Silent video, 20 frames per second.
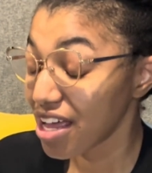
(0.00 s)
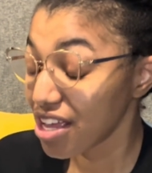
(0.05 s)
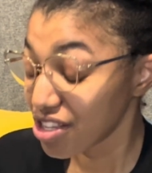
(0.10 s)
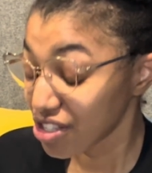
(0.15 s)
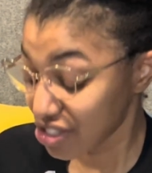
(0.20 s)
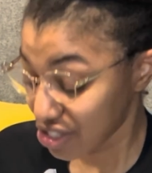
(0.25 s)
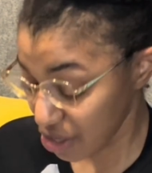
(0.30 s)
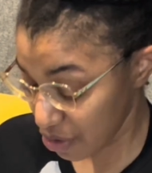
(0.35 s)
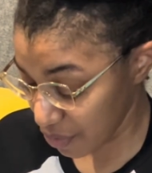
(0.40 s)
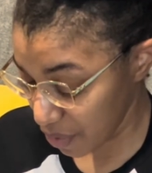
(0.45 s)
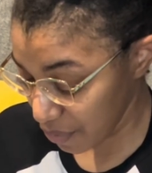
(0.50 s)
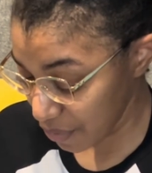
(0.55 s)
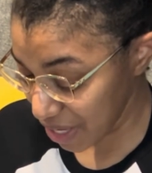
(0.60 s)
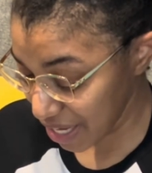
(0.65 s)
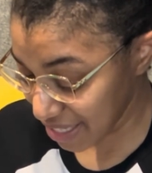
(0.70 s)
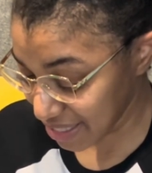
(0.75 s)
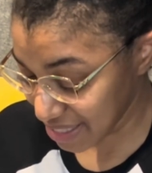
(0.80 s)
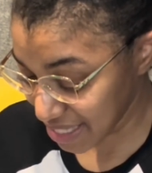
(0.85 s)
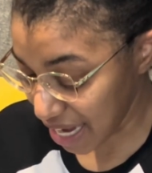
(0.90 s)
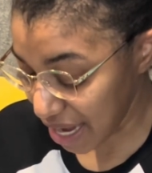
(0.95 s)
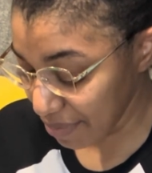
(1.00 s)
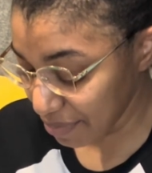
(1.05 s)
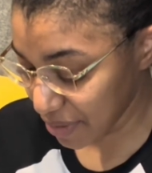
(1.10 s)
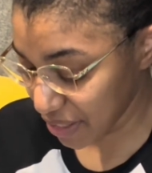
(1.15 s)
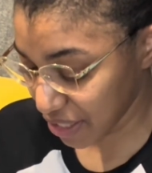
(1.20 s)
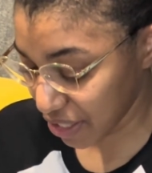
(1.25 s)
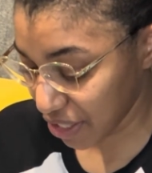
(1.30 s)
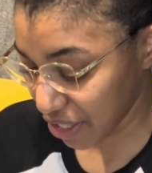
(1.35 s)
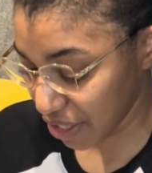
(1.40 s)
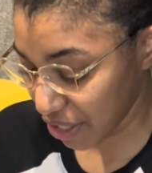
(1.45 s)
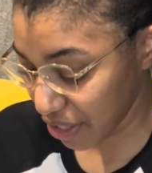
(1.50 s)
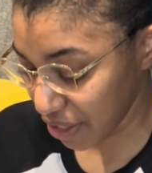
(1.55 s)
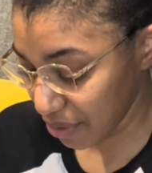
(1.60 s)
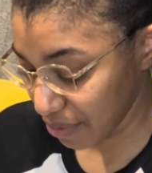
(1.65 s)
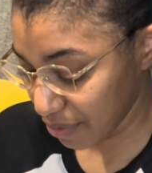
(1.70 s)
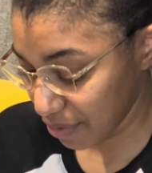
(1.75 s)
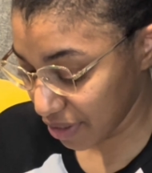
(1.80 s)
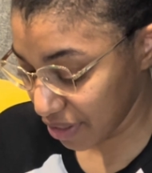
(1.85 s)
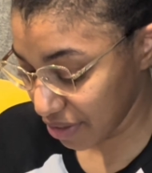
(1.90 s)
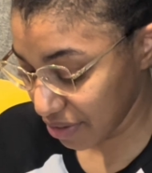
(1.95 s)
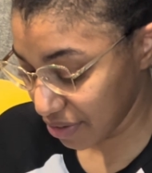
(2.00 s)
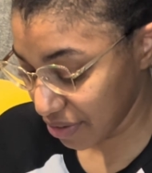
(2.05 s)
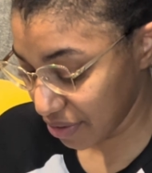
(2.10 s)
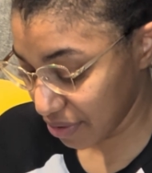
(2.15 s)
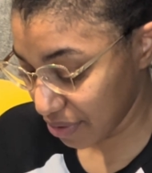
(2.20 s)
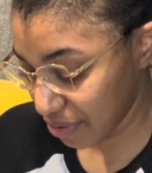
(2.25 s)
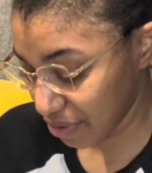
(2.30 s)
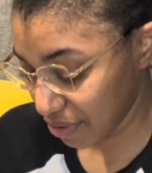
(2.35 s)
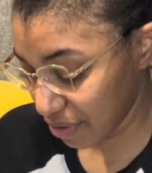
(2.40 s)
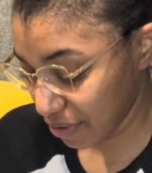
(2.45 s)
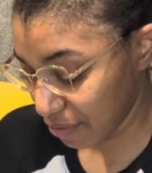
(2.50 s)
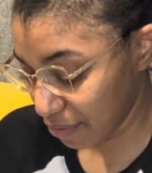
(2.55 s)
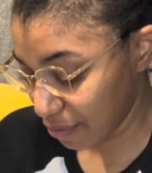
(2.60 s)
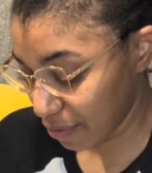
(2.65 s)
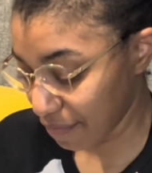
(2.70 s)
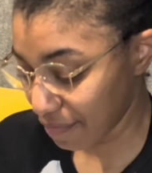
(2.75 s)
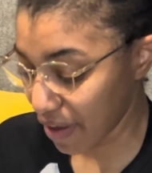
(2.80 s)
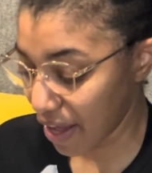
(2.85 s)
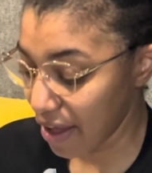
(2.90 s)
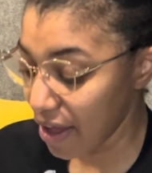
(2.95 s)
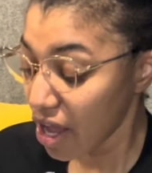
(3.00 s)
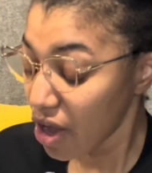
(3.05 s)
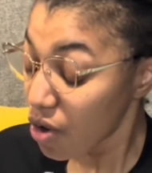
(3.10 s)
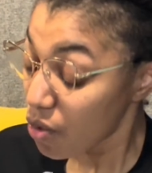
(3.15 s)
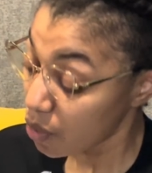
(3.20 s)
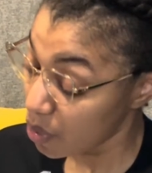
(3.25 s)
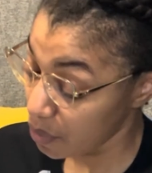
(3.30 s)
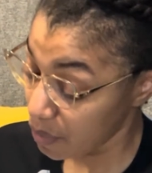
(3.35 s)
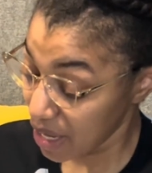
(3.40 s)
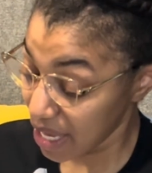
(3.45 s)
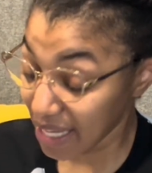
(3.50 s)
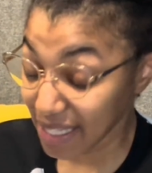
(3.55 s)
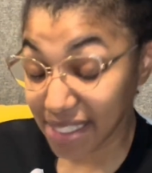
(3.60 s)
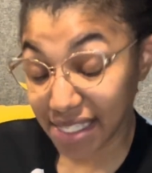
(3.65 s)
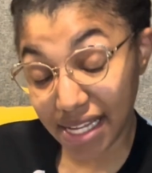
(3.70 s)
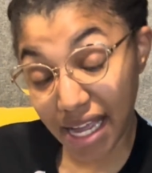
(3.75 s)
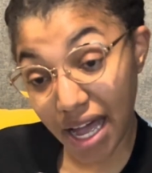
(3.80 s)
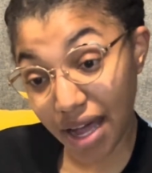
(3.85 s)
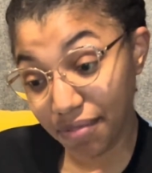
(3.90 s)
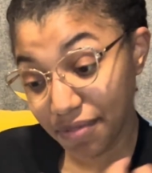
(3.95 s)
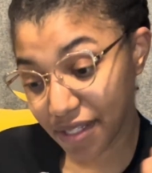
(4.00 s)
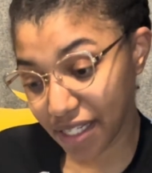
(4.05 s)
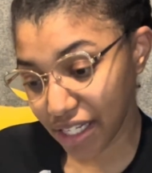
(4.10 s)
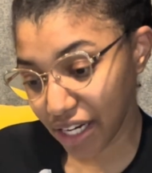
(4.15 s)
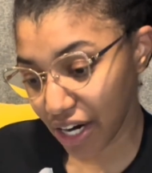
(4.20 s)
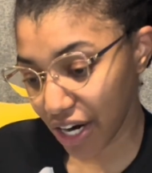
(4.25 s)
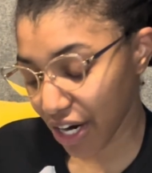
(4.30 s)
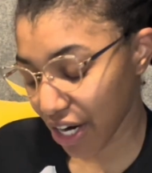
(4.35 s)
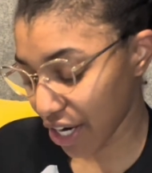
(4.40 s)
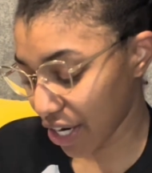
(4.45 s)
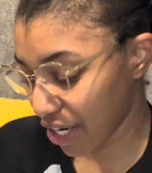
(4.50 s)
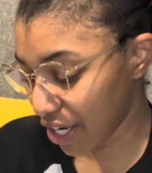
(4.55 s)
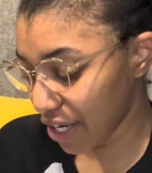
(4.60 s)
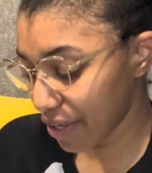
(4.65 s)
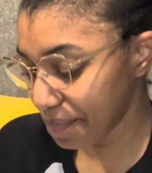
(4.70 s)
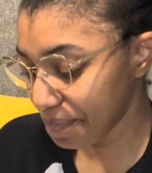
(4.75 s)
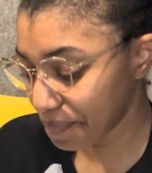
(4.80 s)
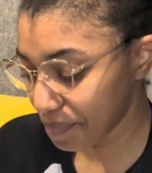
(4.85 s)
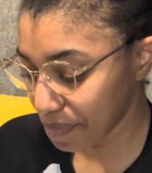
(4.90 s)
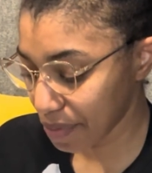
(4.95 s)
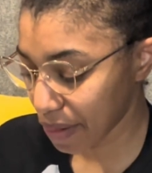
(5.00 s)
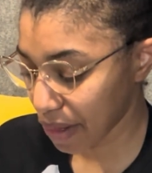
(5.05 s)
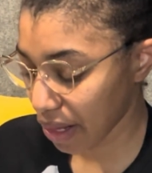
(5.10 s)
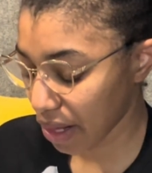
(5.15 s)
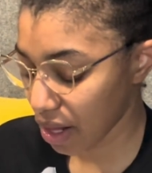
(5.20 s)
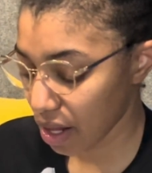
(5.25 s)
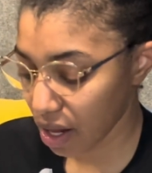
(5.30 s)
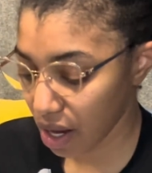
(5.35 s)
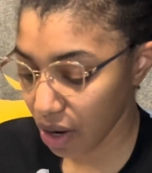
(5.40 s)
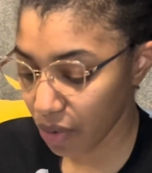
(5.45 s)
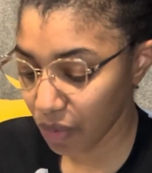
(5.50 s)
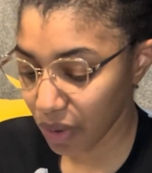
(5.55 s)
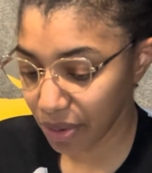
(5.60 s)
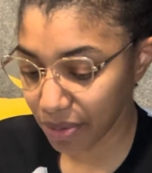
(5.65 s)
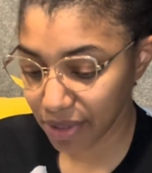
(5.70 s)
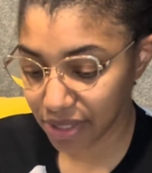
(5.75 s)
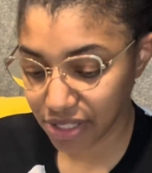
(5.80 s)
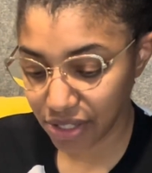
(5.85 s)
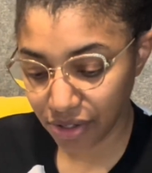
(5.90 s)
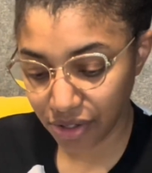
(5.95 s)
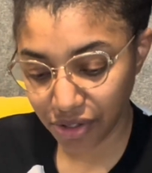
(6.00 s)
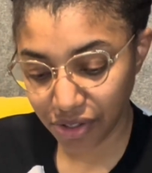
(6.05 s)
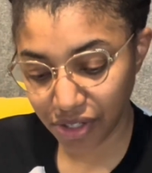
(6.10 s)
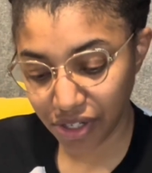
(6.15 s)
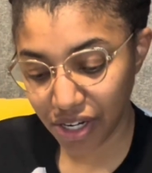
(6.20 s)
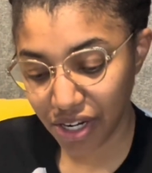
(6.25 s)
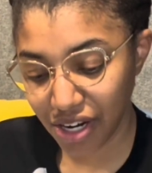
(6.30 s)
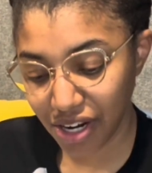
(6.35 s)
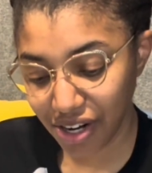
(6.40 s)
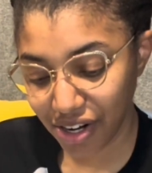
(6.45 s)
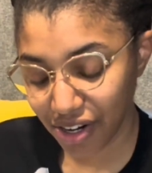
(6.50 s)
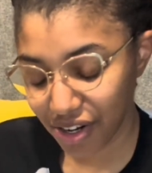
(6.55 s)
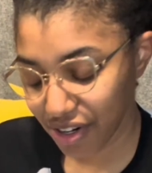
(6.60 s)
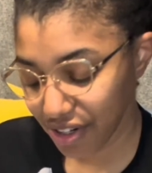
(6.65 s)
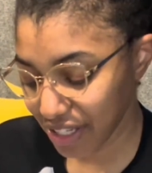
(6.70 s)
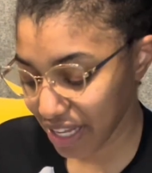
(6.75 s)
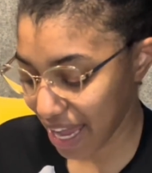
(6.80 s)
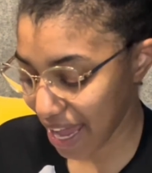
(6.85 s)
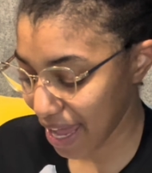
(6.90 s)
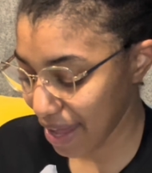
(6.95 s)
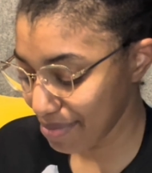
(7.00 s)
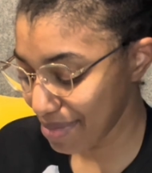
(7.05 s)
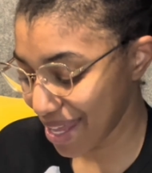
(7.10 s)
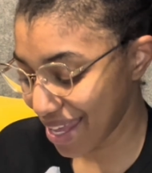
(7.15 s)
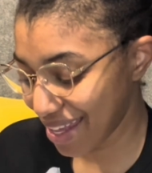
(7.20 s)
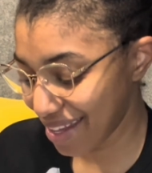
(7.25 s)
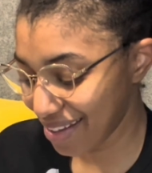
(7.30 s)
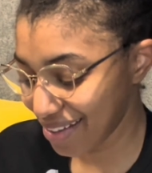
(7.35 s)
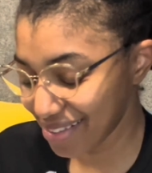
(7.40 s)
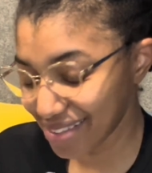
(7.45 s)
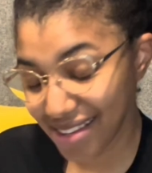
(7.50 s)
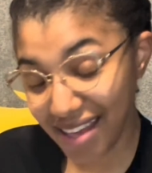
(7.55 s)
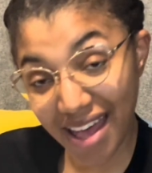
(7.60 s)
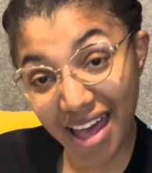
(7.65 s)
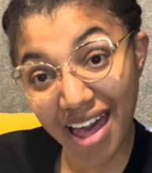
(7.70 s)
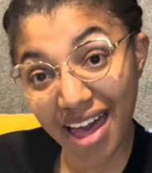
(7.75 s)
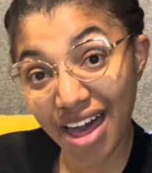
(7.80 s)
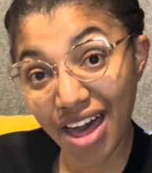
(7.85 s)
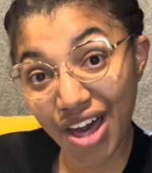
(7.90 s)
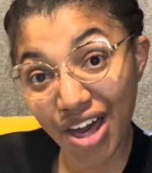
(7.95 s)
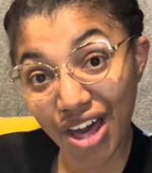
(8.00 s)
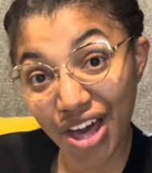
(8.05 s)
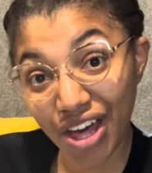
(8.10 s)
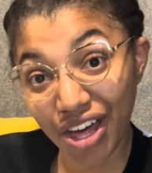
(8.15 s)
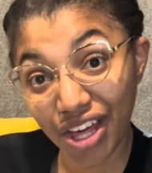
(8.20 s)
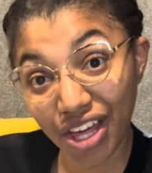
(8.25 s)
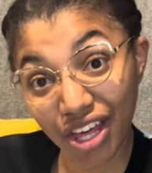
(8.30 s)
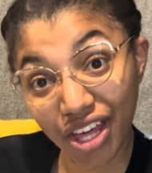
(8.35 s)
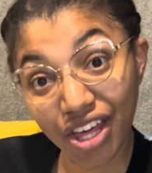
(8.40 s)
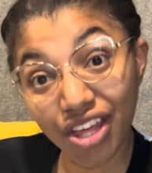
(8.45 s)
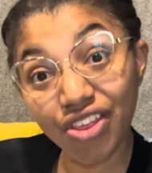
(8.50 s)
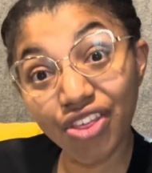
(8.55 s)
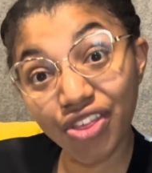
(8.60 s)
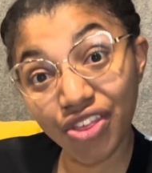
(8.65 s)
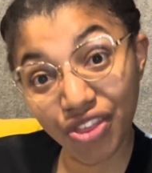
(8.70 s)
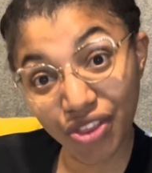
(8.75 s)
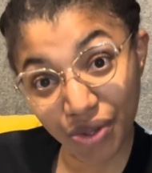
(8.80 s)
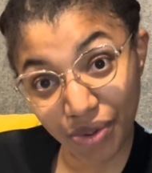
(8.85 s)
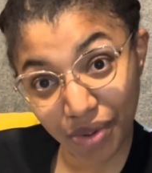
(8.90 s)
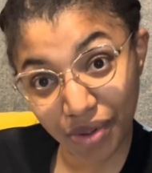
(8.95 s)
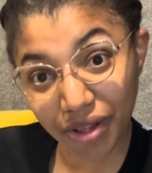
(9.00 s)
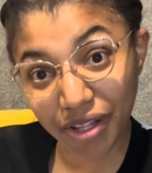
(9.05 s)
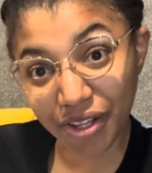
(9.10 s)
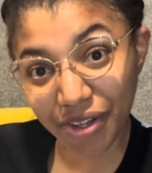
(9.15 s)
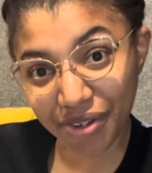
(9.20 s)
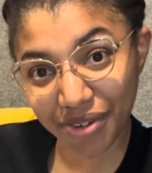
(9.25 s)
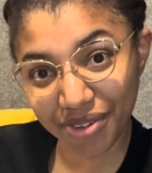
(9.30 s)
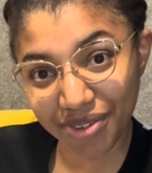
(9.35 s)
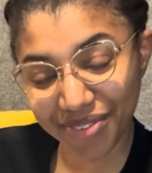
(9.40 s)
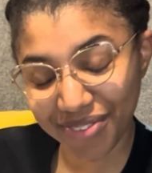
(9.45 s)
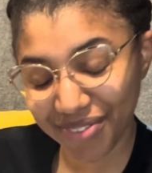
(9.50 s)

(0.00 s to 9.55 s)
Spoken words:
So when we adopted her, 1, 2, 3, 4, 5. When we adopted her, we were told her name is Cthulhu.